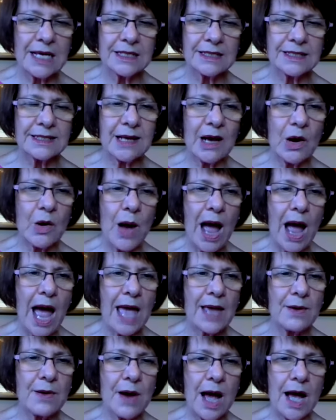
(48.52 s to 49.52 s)
So,
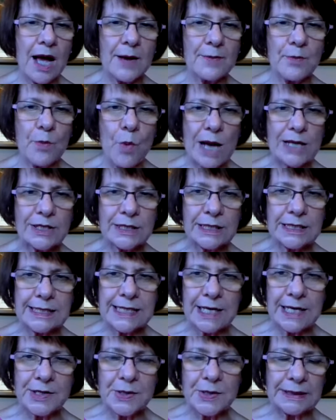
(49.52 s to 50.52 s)
I um, want to
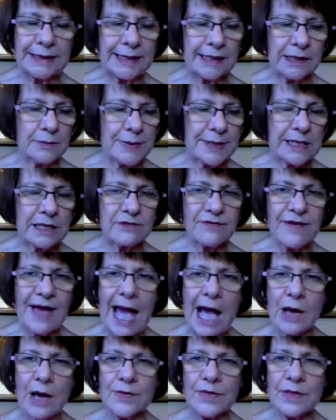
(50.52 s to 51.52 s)
tell you a little bit of
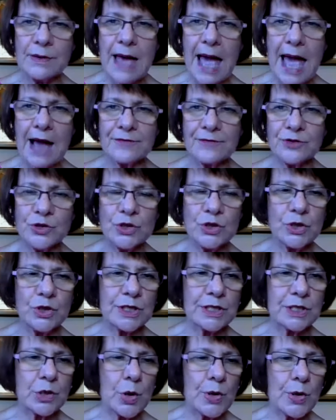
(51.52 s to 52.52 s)
how the afternoon
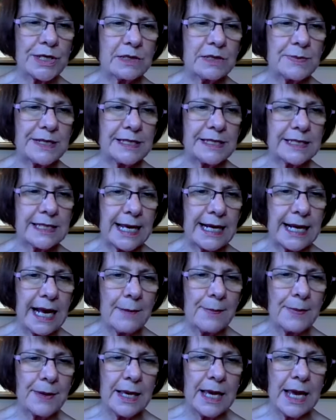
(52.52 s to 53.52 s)
is going to be set
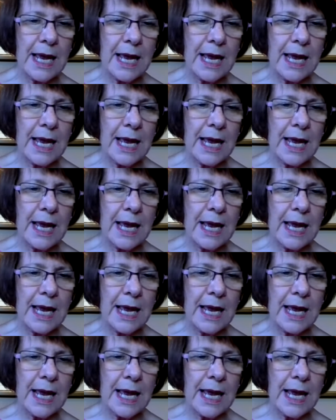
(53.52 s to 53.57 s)
up.